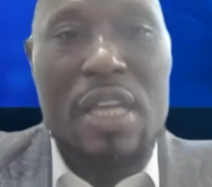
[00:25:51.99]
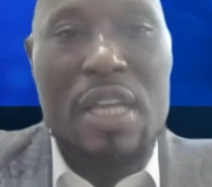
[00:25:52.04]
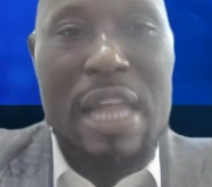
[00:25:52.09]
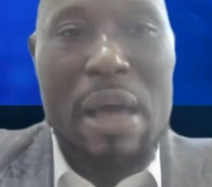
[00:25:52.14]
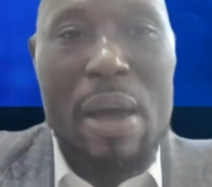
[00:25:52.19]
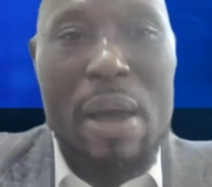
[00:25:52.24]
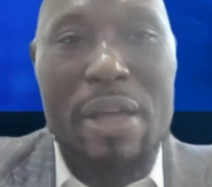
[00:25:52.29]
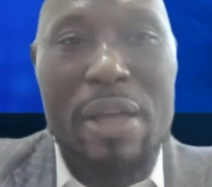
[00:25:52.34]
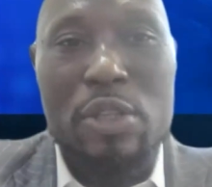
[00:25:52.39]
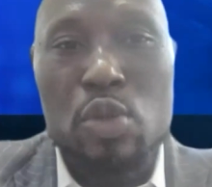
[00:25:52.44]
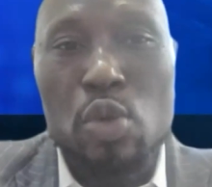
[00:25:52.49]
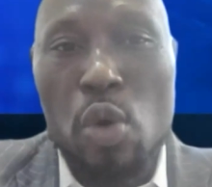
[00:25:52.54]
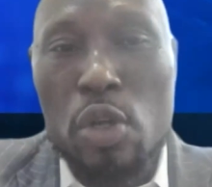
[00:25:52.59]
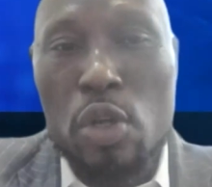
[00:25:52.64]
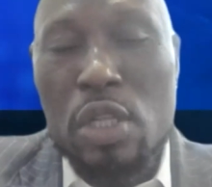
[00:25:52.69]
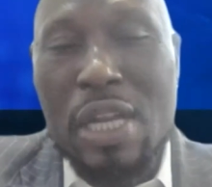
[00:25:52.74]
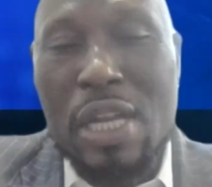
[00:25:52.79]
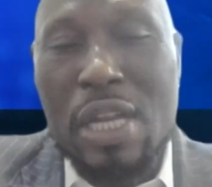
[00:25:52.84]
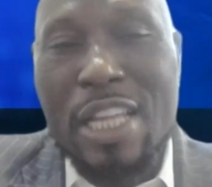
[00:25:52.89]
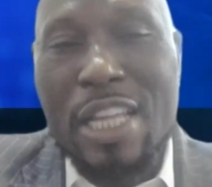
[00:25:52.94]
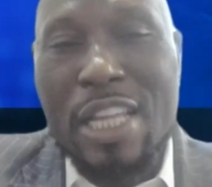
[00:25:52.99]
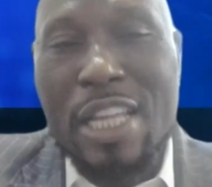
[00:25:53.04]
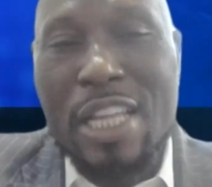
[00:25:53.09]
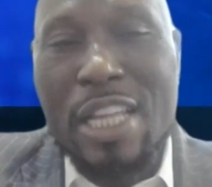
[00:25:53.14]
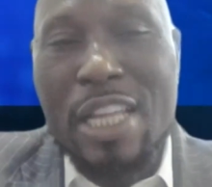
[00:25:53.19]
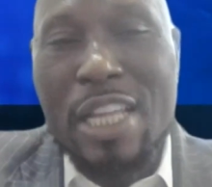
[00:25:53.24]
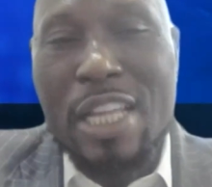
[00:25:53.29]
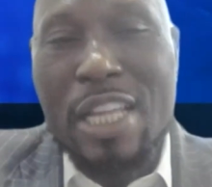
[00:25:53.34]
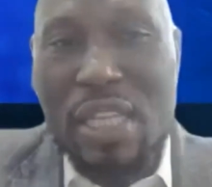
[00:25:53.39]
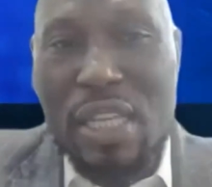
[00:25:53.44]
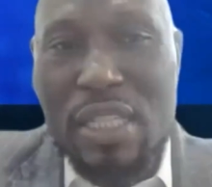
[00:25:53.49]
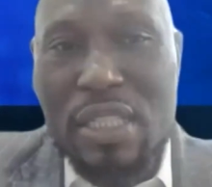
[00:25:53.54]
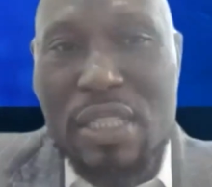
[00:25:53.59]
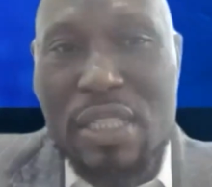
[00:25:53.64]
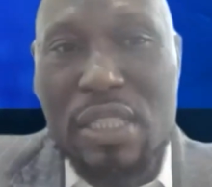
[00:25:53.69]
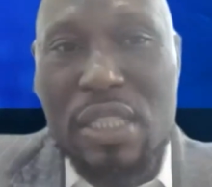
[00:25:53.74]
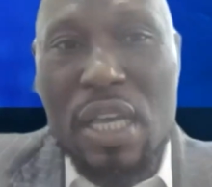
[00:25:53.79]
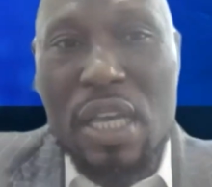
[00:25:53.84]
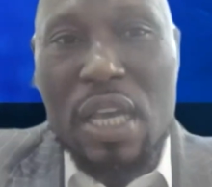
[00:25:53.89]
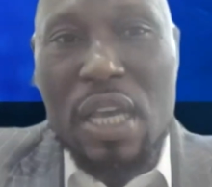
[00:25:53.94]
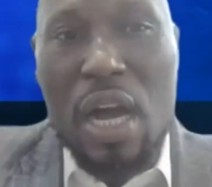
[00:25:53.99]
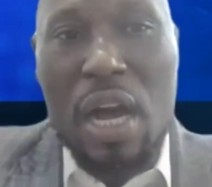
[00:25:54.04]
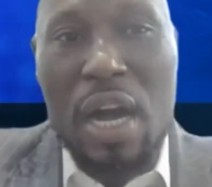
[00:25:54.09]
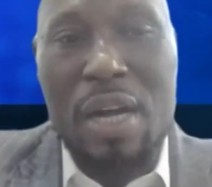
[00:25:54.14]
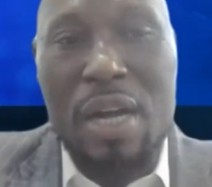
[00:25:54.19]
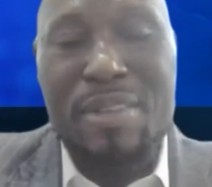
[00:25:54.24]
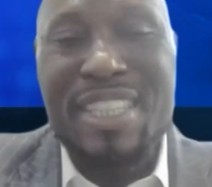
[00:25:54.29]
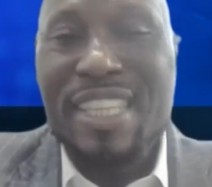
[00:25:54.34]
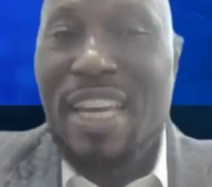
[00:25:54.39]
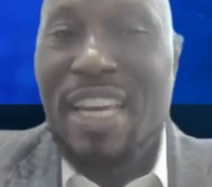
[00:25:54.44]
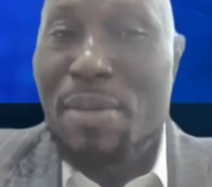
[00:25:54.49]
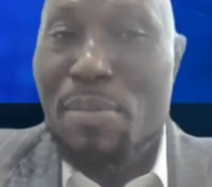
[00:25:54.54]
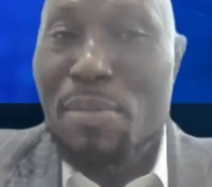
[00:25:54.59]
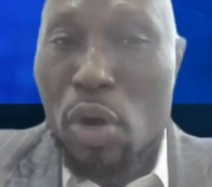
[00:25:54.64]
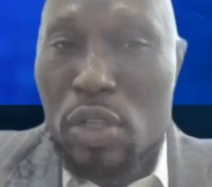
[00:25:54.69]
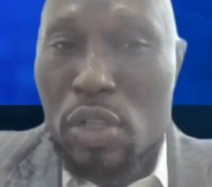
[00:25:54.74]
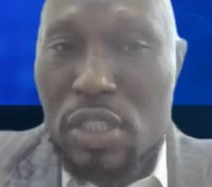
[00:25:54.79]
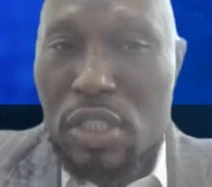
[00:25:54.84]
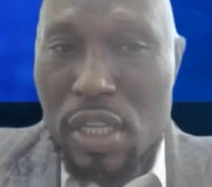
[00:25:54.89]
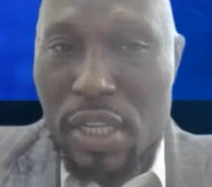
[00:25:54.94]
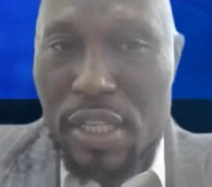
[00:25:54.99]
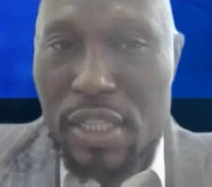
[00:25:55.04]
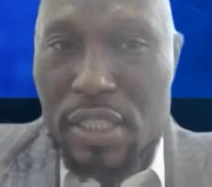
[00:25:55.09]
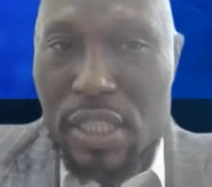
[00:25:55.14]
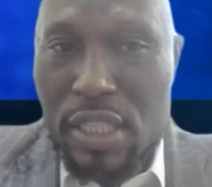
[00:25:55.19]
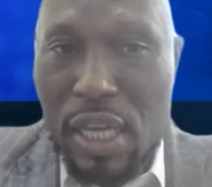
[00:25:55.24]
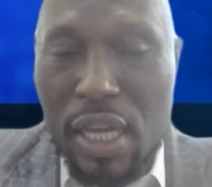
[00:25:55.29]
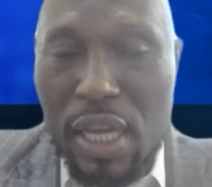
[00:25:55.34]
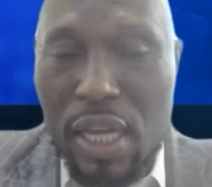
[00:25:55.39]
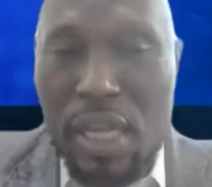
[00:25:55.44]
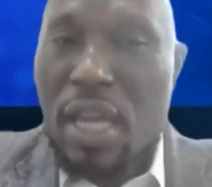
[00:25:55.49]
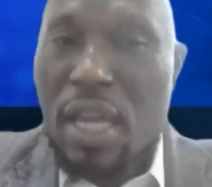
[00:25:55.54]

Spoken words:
Now I do another 20 days, 3 months later.